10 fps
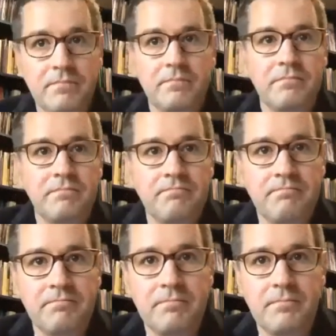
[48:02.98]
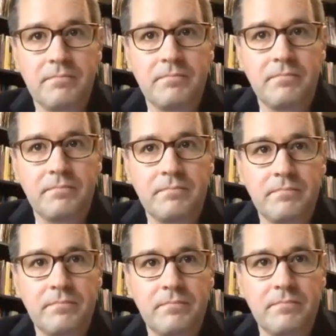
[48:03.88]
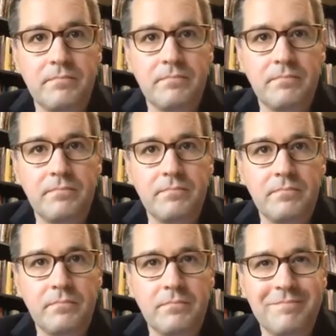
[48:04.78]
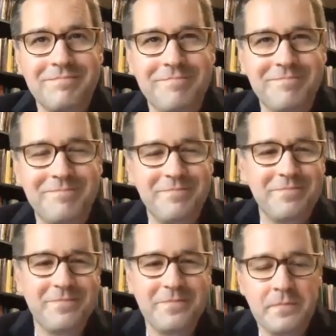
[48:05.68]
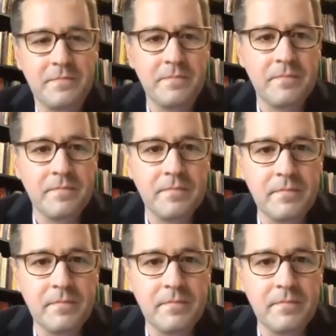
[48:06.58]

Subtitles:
[no speech]